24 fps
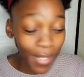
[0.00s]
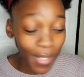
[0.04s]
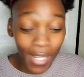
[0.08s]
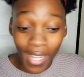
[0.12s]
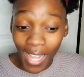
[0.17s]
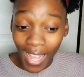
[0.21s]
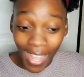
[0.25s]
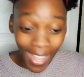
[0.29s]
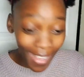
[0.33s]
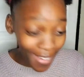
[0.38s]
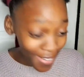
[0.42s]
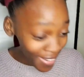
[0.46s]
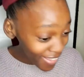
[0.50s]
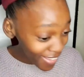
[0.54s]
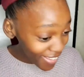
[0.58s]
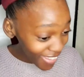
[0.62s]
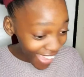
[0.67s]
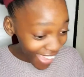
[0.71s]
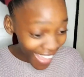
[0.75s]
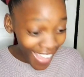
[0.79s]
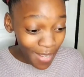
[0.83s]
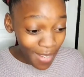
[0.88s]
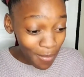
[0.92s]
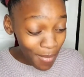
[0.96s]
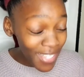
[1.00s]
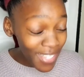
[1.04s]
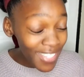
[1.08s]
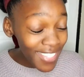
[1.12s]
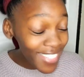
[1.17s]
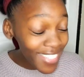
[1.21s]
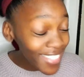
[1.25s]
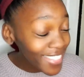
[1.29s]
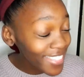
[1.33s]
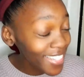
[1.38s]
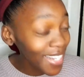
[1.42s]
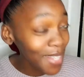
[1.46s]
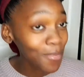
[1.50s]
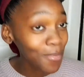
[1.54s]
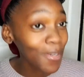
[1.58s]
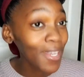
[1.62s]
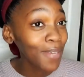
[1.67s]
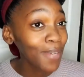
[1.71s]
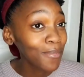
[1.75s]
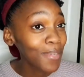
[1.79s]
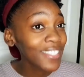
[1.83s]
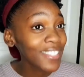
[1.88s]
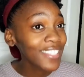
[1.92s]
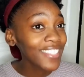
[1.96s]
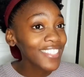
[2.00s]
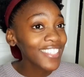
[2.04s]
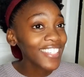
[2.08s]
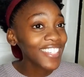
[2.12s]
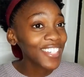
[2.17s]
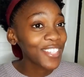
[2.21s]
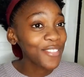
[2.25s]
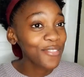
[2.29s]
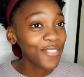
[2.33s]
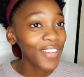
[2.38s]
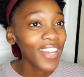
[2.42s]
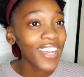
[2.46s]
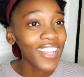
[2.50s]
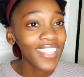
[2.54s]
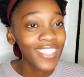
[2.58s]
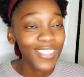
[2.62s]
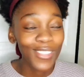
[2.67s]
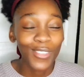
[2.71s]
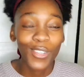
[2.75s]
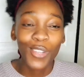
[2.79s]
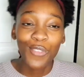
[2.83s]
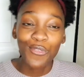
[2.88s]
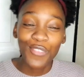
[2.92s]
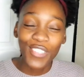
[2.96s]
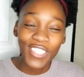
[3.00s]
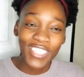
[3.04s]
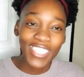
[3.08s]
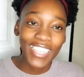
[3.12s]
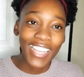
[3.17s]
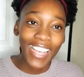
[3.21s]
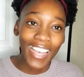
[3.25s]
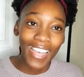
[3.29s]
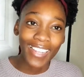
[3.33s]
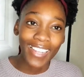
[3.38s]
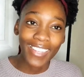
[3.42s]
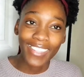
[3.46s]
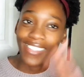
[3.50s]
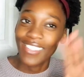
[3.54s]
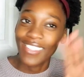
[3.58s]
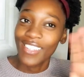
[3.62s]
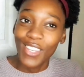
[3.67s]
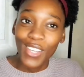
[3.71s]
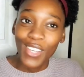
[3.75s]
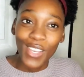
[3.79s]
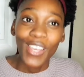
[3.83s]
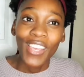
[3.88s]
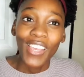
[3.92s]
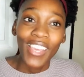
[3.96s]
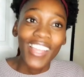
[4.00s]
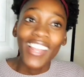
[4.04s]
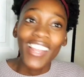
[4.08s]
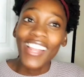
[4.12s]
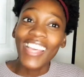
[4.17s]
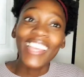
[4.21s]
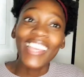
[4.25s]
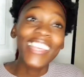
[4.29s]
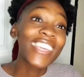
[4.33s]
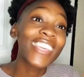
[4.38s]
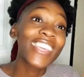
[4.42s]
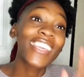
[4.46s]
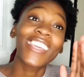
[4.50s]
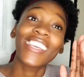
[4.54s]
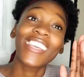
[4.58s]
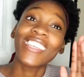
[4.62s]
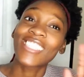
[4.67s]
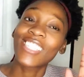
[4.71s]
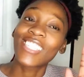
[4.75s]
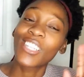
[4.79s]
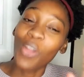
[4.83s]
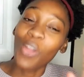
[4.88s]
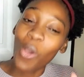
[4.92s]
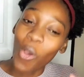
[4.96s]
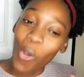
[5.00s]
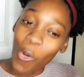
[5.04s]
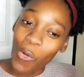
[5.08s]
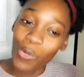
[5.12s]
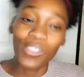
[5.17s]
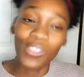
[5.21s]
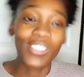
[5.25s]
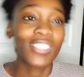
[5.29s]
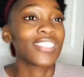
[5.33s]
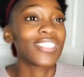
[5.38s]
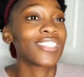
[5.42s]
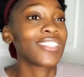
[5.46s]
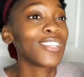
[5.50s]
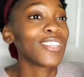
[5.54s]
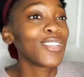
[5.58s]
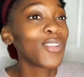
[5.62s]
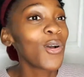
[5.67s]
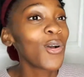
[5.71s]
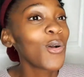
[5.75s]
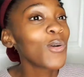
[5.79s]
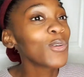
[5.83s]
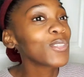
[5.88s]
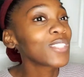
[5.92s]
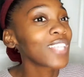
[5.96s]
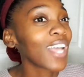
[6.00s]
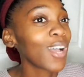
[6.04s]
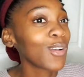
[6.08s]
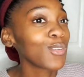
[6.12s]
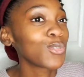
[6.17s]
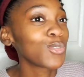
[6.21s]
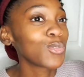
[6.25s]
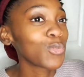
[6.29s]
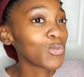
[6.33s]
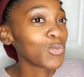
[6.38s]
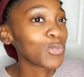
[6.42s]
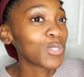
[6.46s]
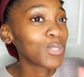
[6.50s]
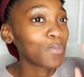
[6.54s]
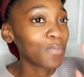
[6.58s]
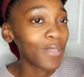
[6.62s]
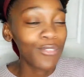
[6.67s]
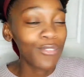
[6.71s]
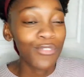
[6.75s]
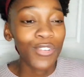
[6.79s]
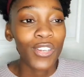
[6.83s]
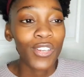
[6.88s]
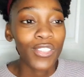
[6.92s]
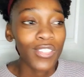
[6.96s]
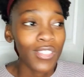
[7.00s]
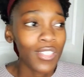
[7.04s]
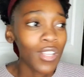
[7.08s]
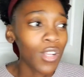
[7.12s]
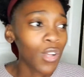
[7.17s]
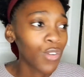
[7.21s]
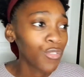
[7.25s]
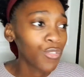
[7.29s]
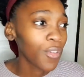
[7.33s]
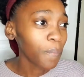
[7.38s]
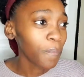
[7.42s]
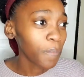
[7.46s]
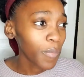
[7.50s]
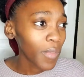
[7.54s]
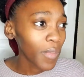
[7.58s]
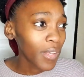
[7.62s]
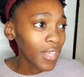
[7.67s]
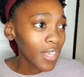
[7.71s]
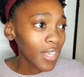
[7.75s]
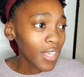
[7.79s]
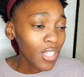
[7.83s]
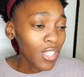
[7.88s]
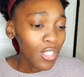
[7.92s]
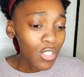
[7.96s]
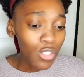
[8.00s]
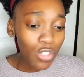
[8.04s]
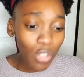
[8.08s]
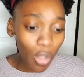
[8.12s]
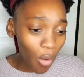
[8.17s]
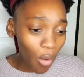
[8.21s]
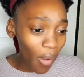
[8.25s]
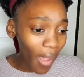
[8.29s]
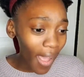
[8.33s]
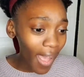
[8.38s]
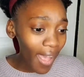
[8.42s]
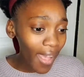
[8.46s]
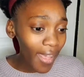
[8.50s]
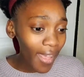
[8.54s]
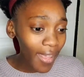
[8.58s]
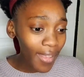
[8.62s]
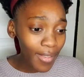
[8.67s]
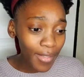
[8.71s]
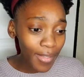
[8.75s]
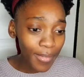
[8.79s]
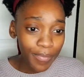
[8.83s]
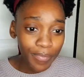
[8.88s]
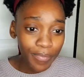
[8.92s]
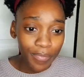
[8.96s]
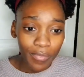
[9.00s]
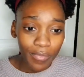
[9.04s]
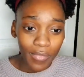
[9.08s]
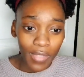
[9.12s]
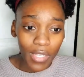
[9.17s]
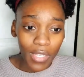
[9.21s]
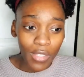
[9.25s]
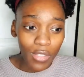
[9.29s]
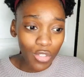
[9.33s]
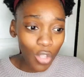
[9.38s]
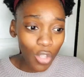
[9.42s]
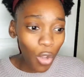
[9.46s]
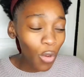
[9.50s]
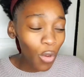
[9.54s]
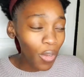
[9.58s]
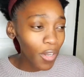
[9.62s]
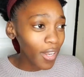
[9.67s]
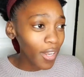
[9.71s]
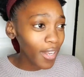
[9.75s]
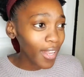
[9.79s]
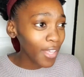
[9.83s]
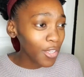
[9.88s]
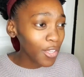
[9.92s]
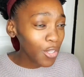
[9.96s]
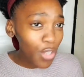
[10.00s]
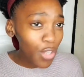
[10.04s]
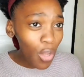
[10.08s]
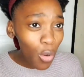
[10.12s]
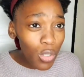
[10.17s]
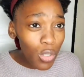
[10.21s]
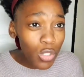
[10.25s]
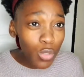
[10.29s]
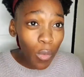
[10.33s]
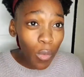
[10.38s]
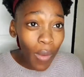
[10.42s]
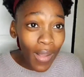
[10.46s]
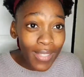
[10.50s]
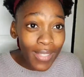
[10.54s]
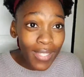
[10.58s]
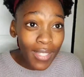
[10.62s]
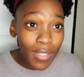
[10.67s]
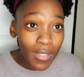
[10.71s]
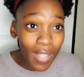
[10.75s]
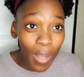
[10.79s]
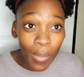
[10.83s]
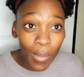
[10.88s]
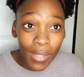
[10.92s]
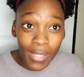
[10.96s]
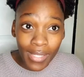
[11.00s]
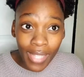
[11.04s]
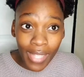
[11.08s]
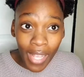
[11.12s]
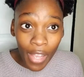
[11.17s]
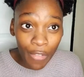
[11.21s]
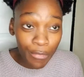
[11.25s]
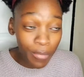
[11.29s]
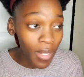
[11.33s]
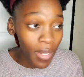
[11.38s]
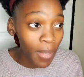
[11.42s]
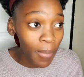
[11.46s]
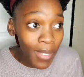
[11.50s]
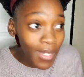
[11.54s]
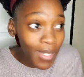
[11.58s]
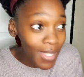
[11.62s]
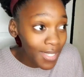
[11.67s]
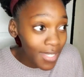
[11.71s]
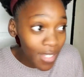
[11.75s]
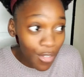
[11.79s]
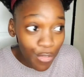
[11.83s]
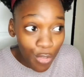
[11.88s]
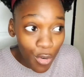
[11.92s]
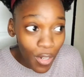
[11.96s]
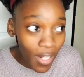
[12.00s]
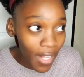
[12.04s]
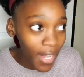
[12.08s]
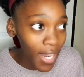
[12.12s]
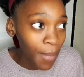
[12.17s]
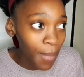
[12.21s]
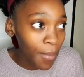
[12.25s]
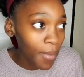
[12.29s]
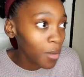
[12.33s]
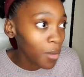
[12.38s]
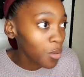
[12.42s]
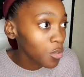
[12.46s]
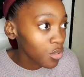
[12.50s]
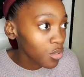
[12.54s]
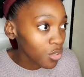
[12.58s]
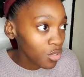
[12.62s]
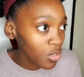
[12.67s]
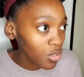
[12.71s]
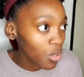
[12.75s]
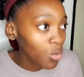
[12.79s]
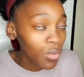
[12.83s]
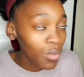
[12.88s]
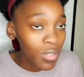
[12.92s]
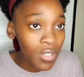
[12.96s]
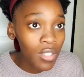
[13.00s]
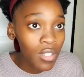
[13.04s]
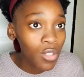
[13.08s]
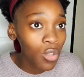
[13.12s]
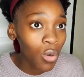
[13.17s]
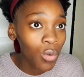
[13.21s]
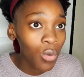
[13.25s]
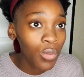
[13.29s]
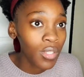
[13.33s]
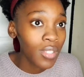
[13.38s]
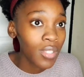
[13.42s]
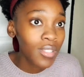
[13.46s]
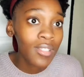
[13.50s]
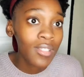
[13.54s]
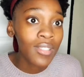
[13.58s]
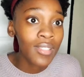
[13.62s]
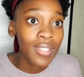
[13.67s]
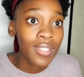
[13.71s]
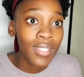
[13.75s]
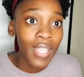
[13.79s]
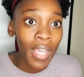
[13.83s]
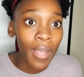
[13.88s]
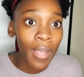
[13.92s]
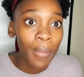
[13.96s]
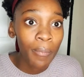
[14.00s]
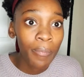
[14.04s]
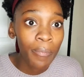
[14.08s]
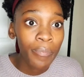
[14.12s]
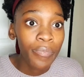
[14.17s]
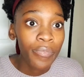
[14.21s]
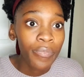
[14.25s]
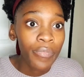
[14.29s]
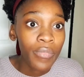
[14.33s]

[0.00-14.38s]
But I had my sister, my sister can fight, not physically. Like she knows how to speak for herself. So you know what, you wanted our staff, but I'm gonna suffer kind of because you saw what, you know, this is a scam.